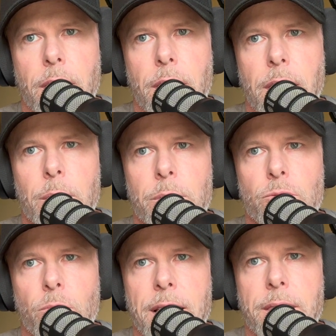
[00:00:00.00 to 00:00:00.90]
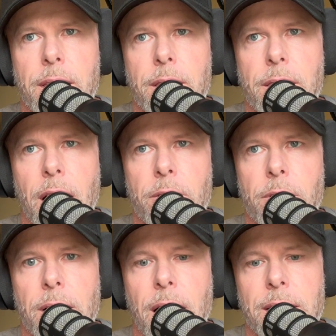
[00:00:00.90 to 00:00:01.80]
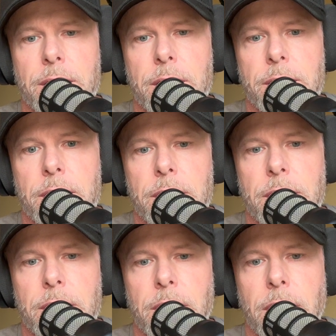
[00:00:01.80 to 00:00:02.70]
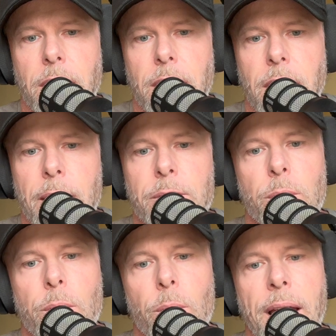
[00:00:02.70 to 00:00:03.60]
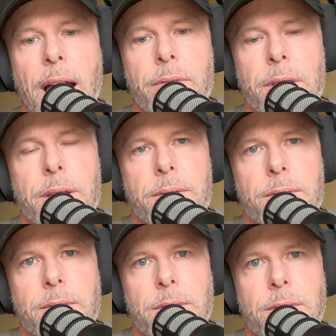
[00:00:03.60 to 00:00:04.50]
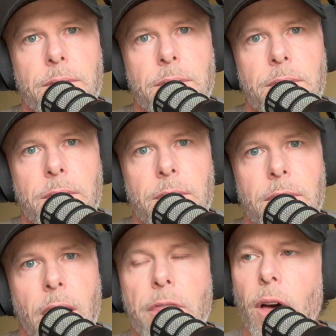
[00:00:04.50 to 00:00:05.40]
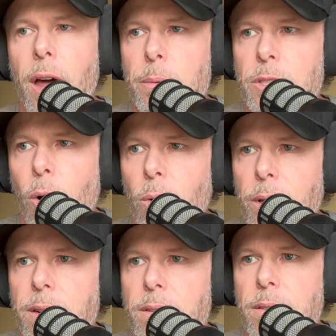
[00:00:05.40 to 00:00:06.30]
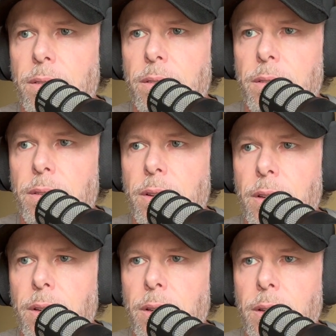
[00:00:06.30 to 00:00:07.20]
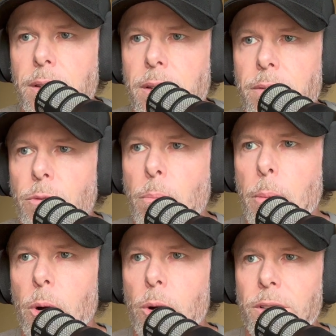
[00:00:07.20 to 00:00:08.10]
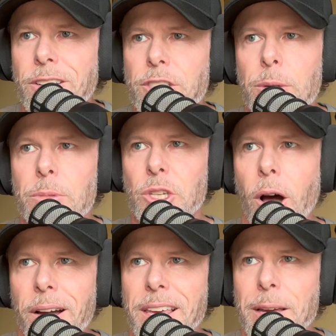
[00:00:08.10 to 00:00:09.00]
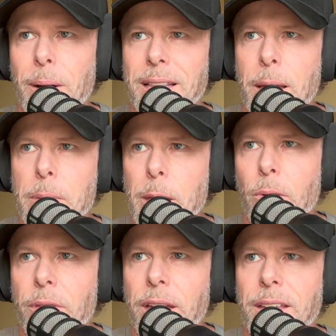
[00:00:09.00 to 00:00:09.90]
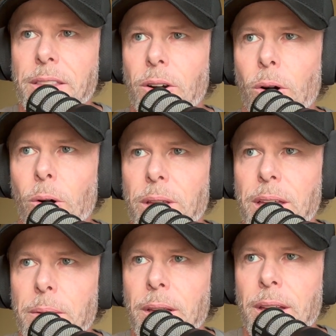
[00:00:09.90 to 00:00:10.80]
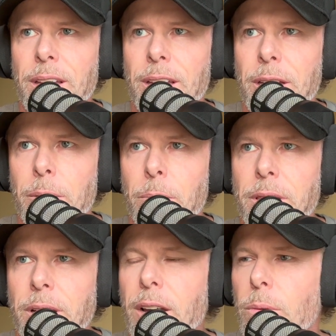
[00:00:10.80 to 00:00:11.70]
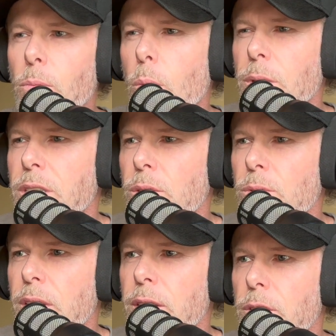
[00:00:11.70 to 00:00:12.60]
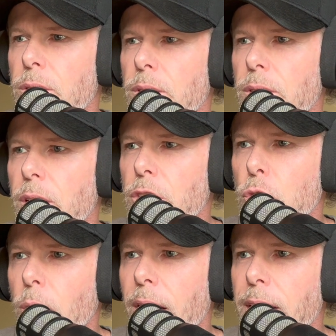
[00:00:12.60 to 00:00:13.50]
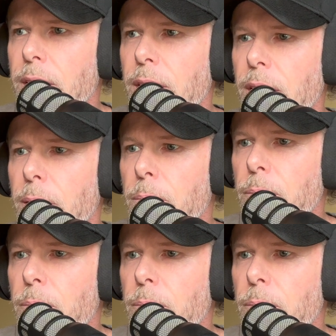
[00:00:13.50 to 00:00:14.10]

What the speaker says: And it was right then that I realized I was only going half in. I thought I was all in. You remember earlier, Jim was talking about that people thinking they're all in, but what was it you said? They're not trying. They're, I don't